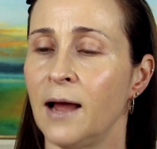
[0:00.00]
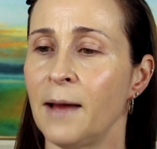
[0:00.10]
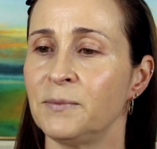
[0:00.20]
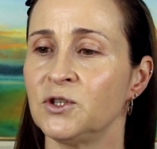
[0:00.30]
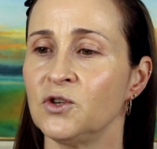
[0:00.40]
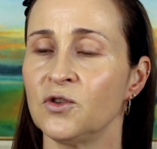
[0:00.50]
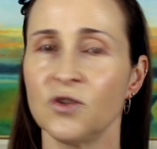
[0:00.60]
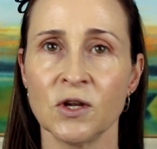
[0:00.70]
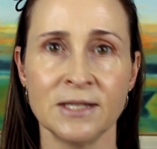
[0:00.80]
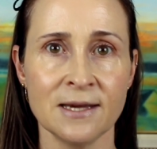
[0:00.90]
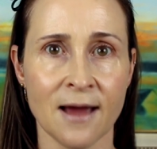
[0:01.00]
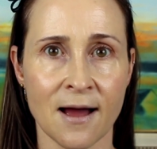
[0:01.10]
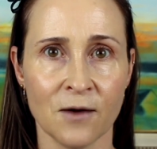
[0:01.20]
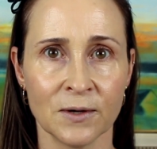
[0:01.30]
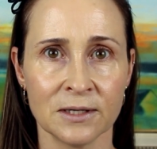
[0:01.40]
Up to 30
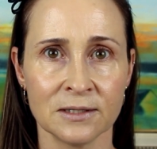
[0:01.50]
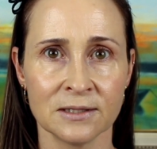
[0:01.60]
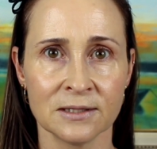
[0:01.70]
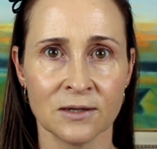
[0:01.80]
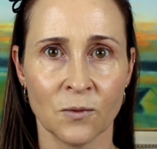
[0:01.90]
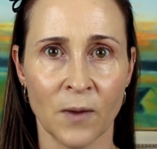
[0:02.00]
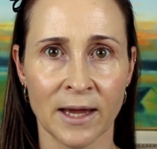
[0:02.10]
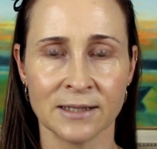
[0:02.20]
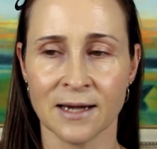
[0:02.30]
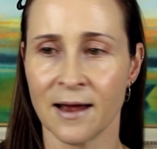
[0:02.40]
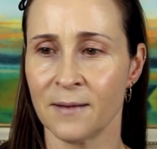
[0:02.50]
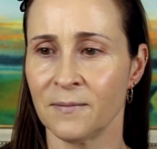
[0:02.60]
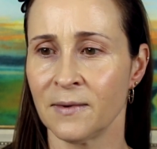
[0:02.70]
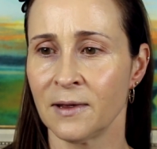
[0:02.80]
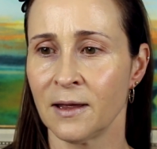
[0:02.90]
hours wear
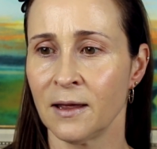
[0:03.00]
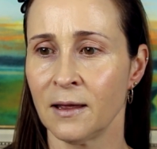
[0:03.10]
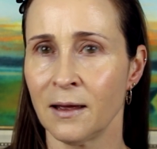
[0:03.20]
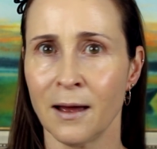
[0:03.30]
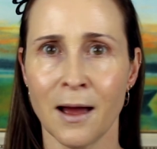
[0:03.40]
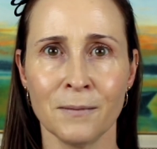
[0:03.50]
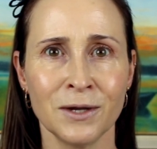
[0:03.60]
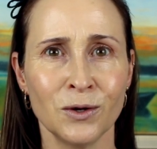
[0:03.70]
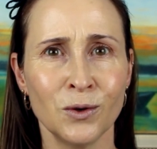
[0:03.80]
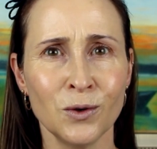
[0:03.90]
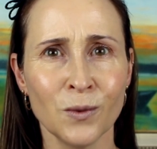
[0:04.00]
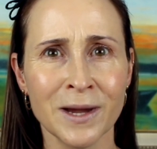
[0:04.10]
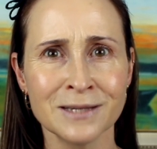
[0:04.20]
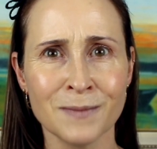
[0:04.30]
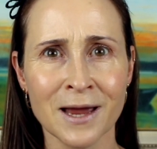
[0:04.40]
time. I mean, who
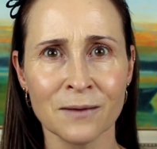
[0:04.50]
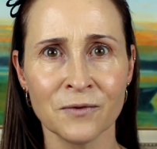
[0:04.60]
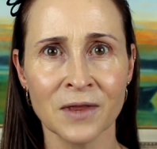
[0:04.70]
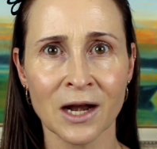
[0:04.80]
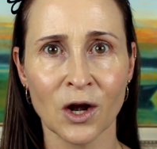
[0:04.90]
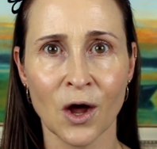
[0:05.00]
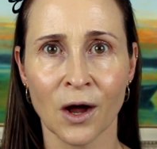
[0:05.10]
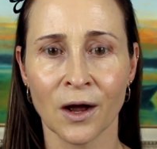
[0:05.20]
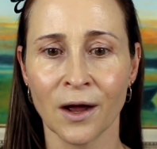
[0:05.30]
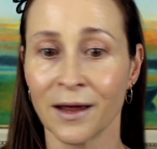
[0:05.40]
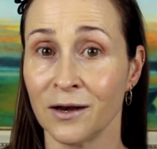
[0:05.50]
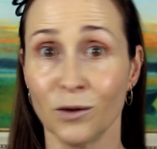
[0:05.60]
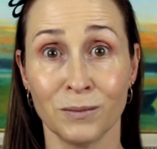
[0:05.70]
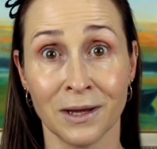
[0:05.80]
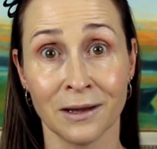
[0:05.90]
wears makeup for that long? Okay,
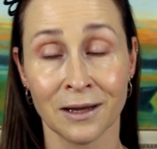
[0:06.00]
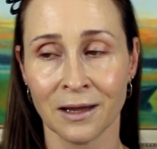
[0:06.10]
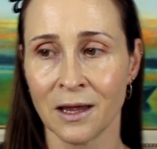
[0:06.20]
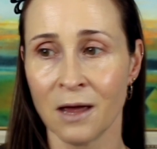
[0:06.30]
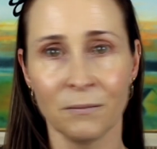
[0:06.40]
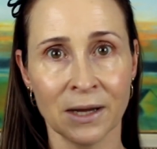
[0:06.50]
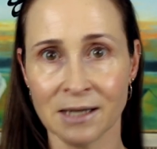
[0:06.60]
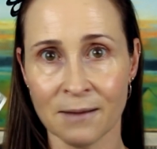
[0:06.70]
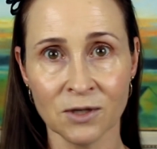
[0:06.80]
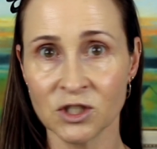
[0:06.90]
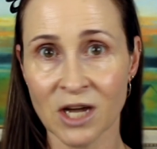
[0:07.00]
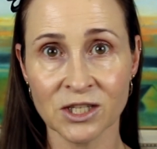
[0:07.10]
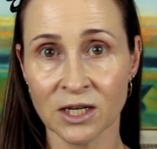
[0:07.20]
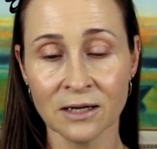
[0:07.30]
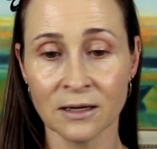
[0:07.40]
not me. But I'm not
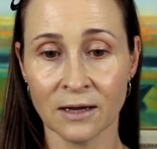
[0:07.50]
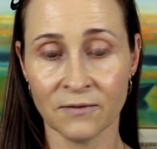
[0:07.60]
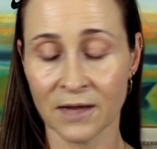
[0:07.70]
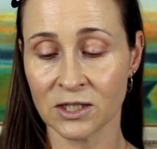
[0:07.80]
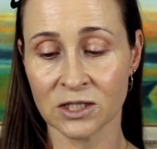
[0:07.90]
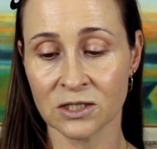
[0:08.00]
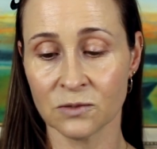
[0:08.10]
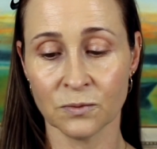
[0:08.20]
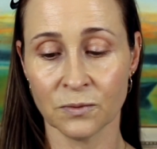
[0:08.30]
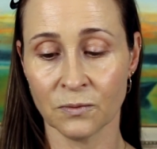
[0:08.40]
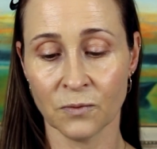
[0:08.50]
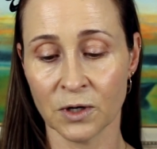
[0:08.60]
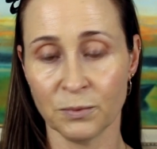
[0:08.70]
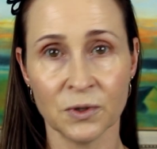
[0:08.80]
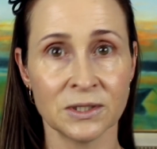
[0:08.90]
judging. If that's what
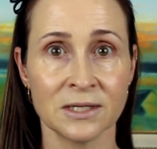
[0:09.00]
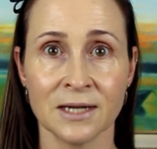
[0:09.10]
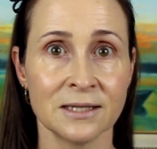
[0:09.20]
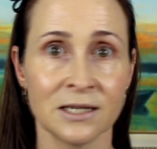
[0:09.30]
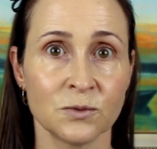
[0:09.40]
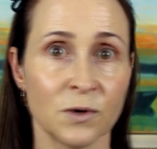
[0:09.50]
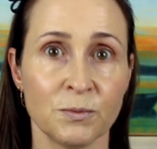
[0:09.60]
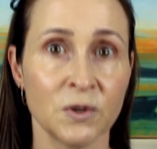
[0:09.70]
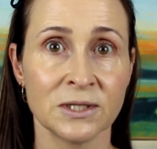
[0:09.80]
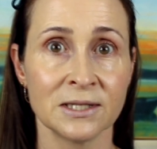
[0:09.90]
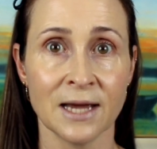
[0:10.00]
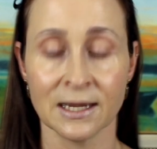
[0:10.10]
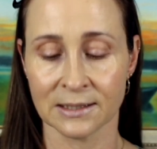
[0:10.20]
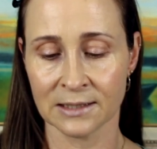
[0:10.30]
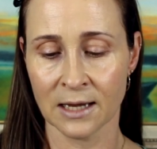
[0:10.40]
a person does, that's what a person
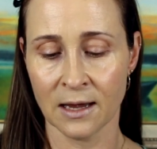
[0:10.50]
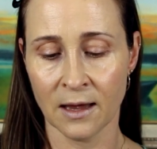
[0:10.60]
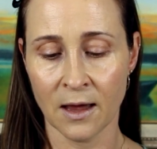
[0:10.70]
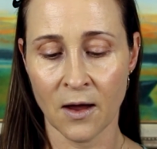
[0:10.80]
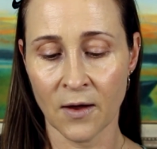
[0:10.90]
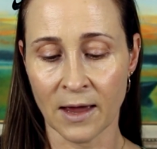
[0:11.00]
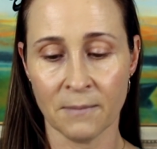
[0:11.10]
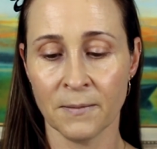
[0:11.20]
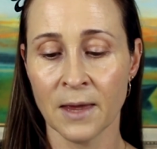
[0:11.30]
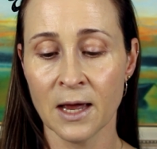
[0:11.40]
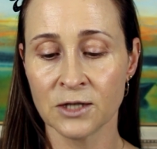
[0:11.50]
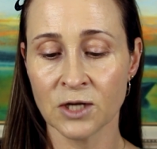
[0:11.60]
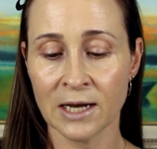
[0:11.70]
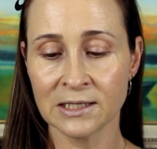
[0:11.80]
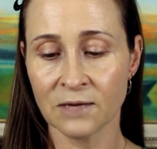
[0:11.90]
does. Okay,
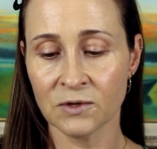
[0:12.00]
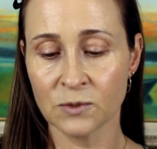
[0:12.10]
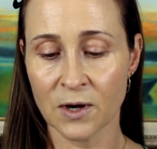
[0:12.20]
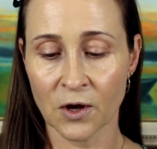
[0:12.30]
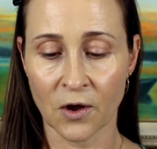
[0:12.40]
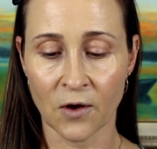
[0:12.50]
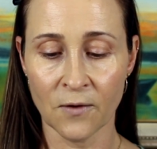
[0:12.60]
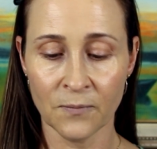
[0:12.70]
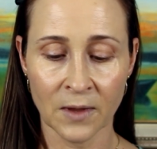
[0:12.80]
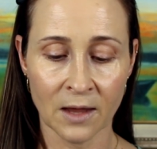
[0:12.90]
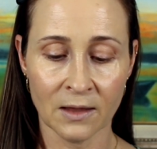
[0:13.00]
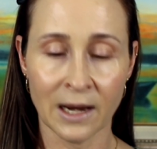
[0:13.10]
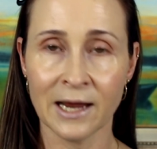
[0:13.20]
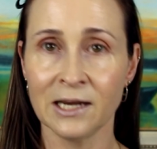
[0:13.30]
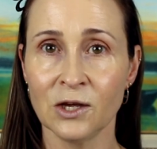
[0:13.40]
so let's give this one a go. The
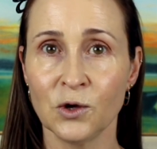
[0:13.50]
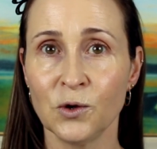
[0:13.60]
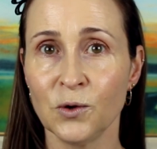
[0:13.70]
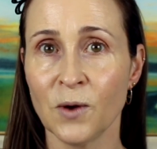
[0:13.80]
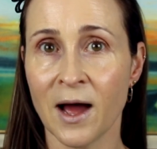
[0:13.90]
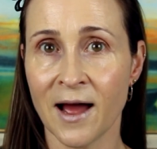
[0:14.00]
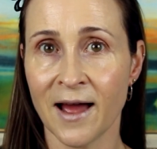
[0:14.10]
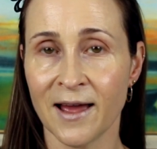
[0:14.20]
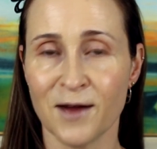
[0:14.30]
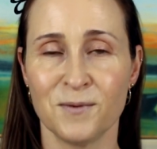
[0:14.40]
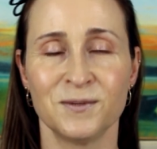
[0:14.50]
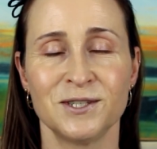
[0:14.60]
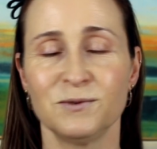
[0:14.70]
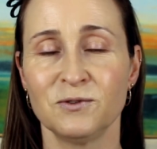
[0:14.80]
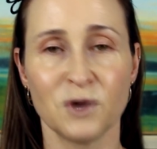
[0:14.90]
lady who
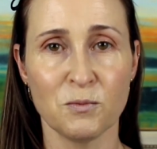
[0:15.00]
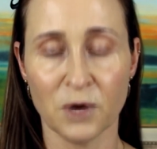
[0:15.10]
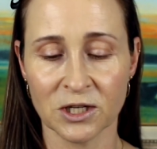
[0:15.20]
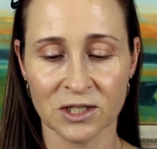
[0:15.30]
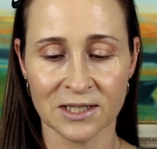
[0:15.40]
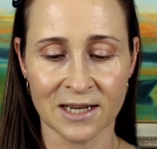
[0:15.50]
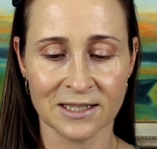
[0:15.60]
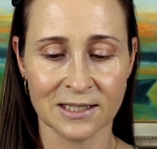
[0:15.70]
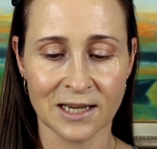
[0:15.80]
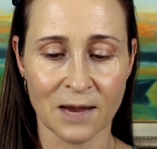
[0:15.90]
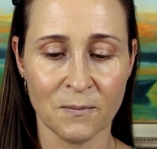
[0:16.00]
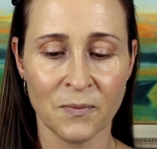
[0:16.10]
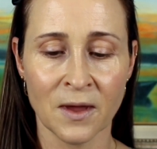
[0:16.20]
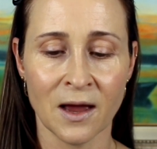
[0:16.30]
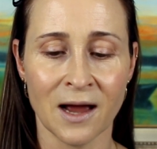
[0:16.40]
she was very precious at Dis-Chem.
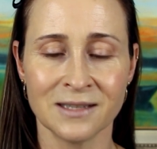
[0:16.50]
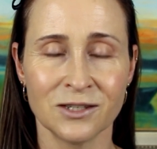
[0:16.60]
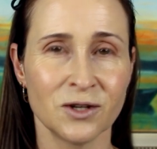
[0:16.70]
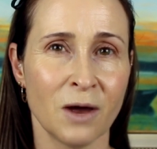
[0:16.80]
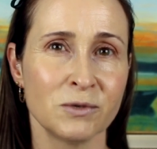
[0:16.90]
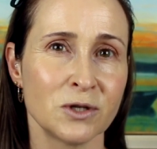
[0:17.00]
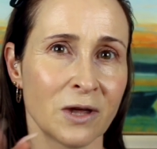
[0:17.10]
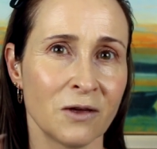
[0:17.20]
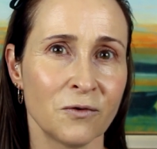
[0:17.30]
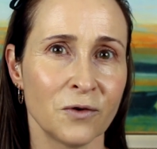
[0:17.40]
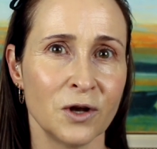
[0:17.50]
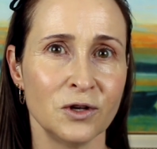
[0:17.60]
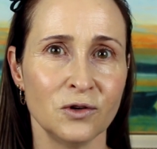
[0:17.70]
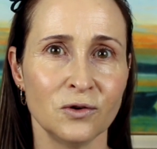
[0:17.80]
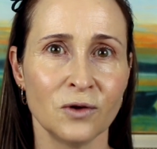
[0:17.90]
I said to her I was looking for a
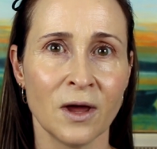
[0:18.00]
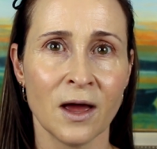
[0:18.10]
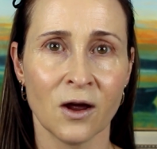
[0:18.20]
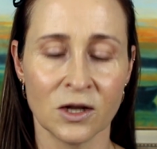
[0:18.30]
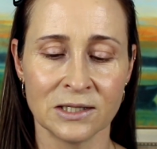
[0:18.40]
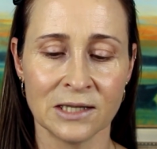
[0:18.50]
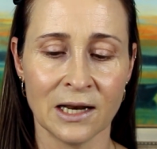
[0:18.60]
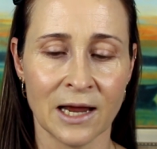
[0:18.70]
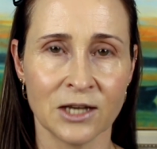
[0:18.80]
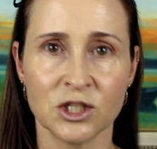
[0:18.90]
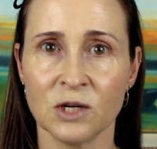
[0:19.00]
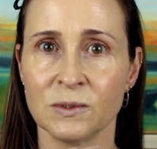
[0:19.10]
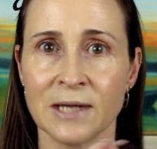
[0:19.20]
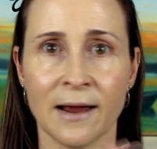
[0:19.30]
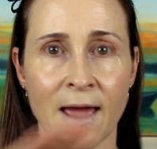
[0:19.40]
new concealer, and she
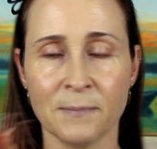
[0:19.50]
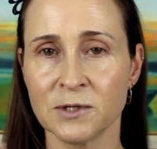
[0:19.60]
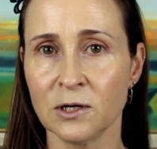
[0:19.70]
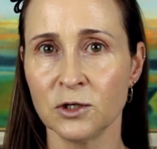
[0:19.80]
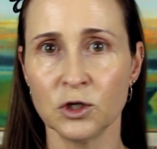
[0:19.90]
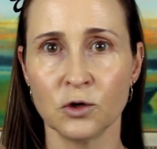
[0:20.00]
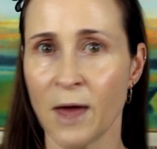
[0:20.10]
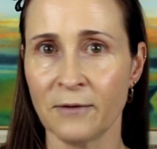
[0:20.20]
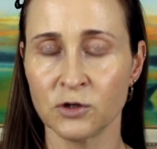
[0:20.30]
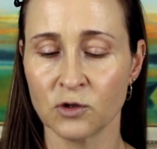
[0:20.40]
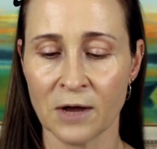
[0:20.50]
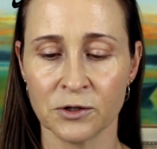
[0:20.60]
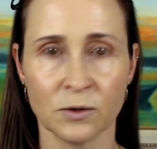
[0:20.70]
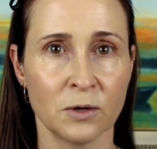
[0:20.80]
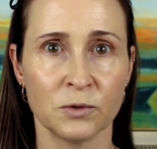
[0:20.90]
was like, absolutely, you have to try
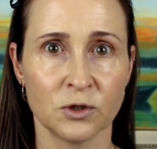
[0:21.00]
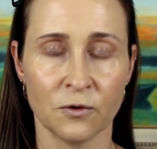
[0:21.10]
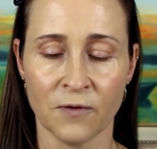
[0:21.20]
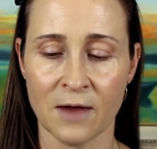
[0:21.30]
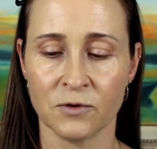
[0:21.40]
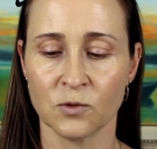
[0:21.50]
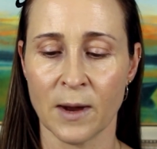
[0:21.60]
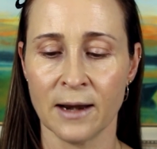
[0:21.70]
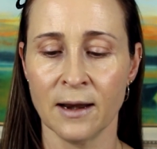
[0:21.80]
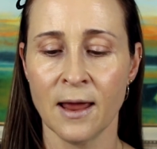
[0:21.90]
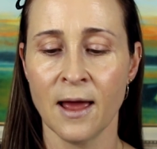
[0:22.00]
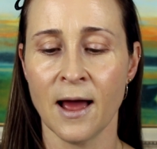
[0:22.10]
this one. It was her favorite one.